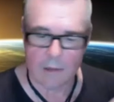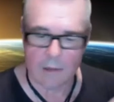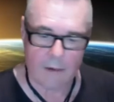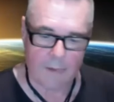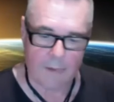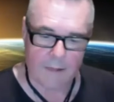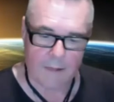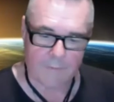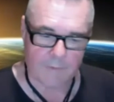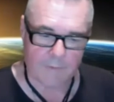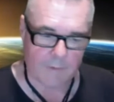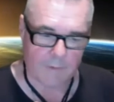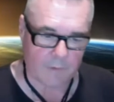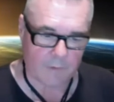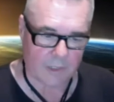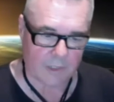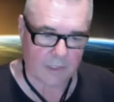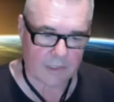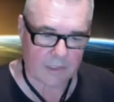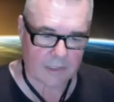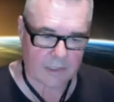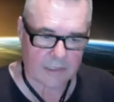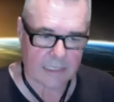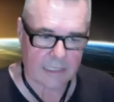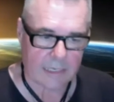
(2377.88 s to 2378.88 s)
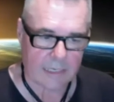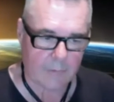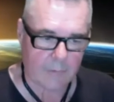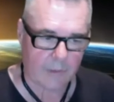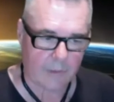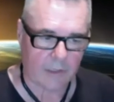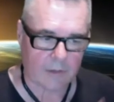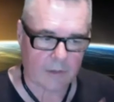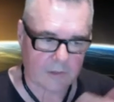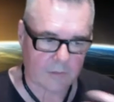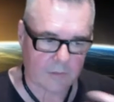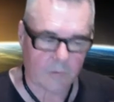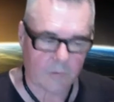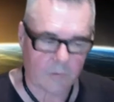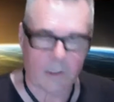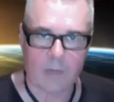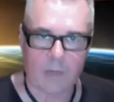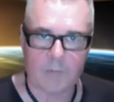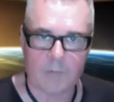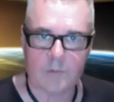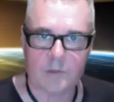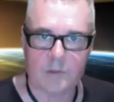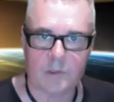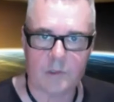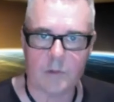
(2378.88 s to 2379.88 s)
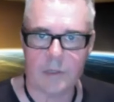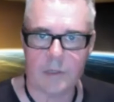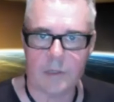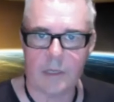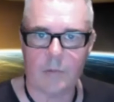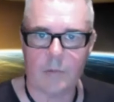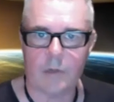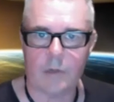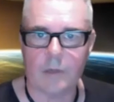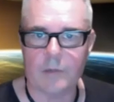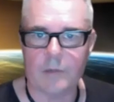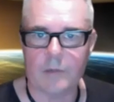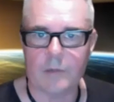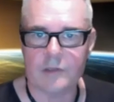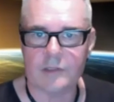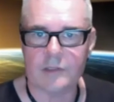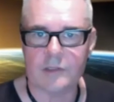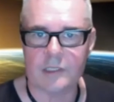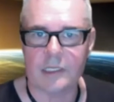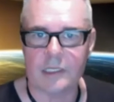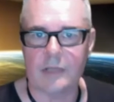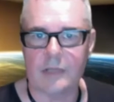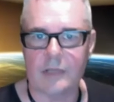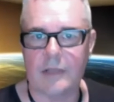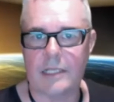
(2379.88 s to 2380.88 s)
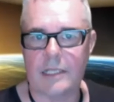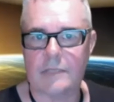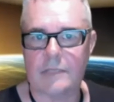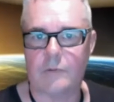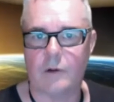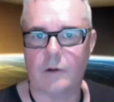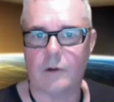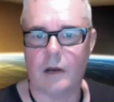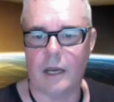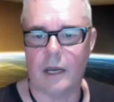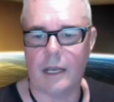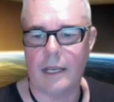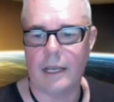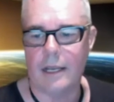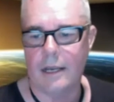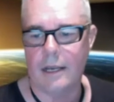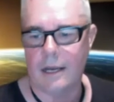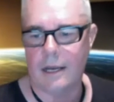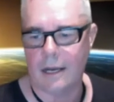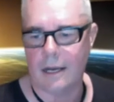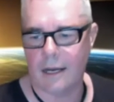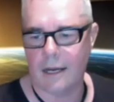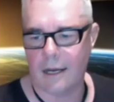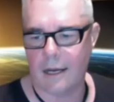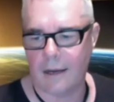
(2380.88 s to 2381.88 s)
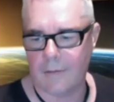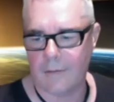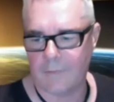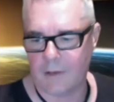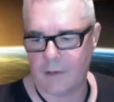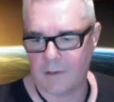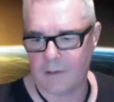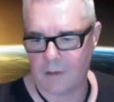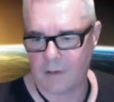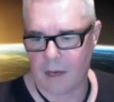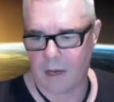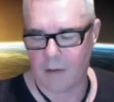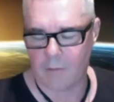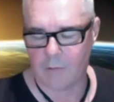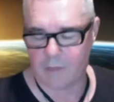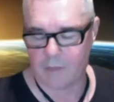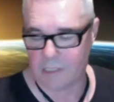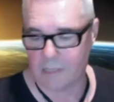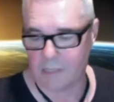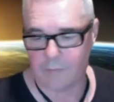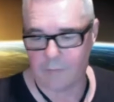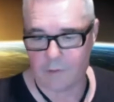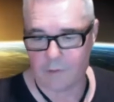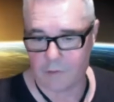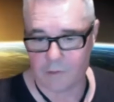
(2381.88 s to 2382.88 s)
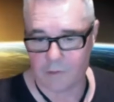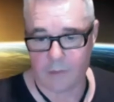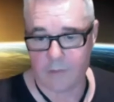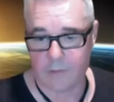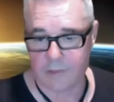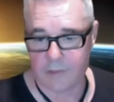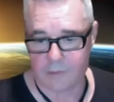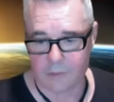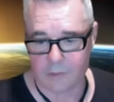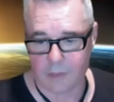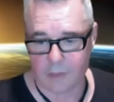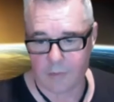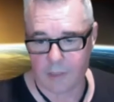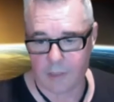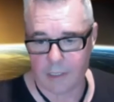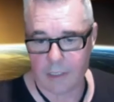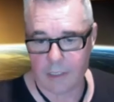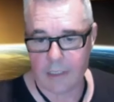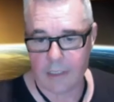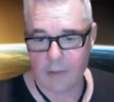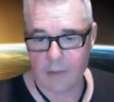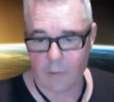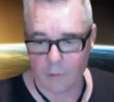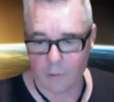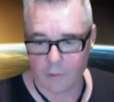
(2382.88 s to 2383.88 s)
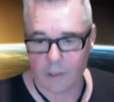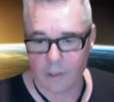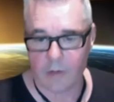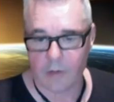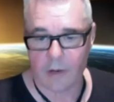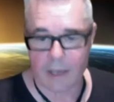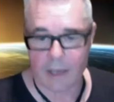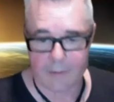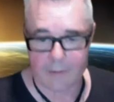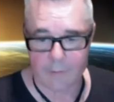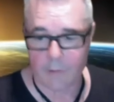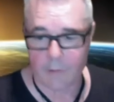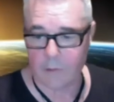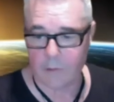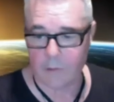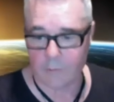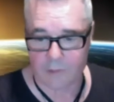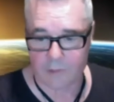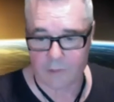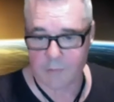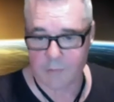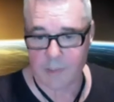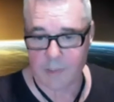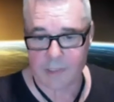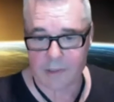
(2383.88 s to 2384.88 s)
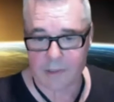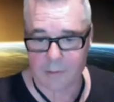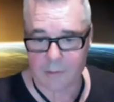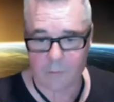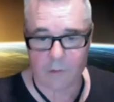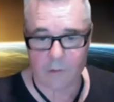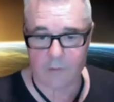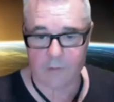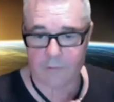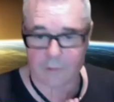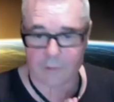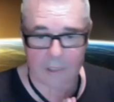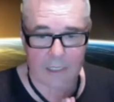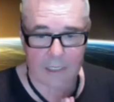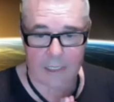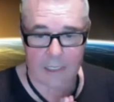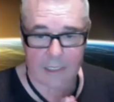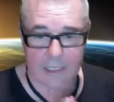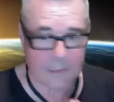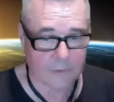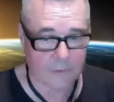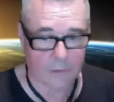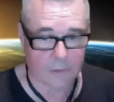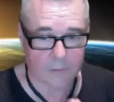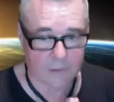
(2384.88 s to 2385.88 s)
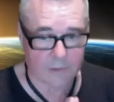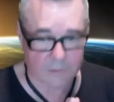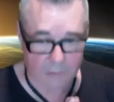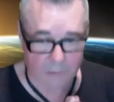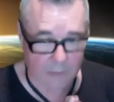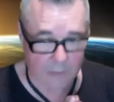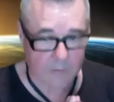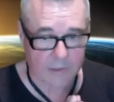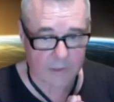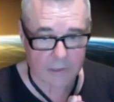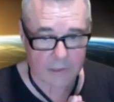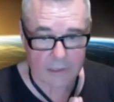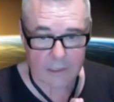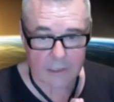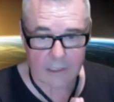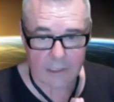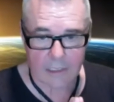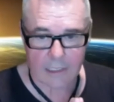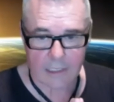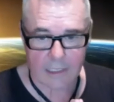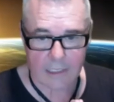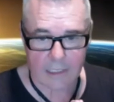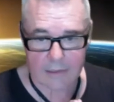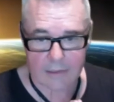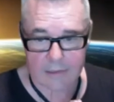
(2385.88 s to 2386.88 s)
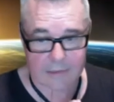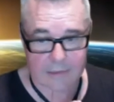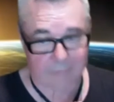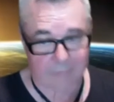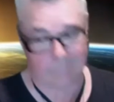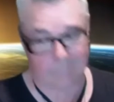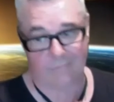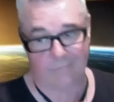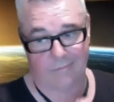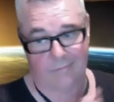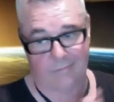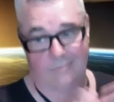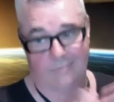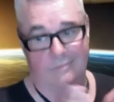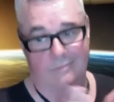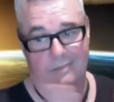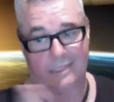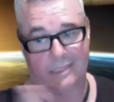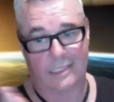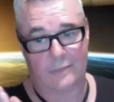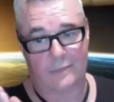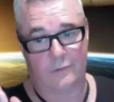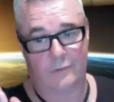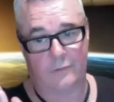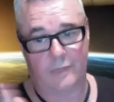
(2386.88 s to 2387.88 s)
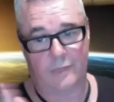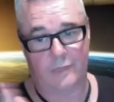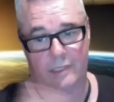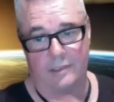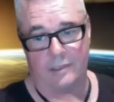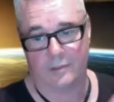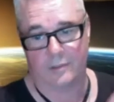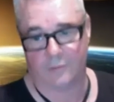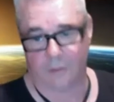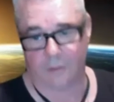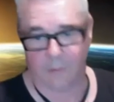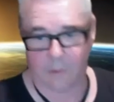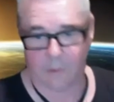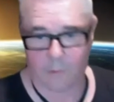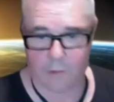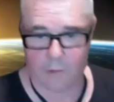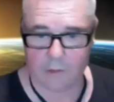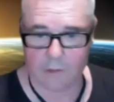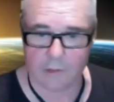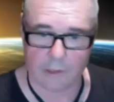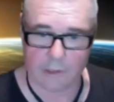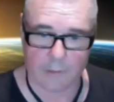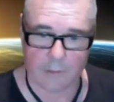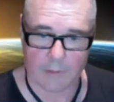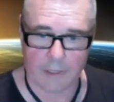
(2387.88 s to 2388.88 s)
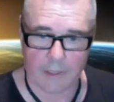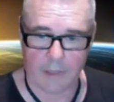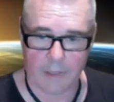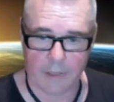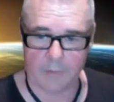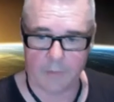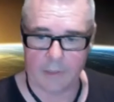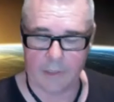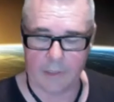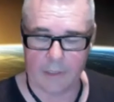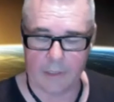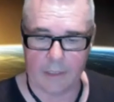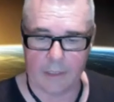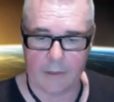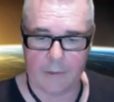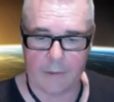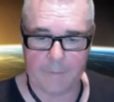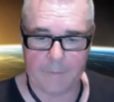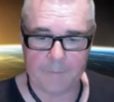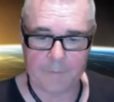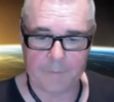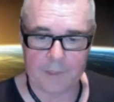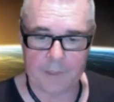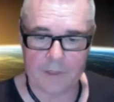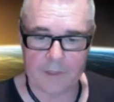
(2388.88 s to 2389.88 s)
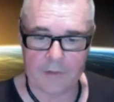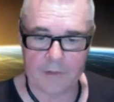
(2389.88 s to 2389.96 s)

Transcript: for everyone to understand what I'm doing and what I'm interested in. That's why I was never a drummer's drummer, although I have all the respect in the world for any drummer's drummer, because that's what makes the drumming world go around. But for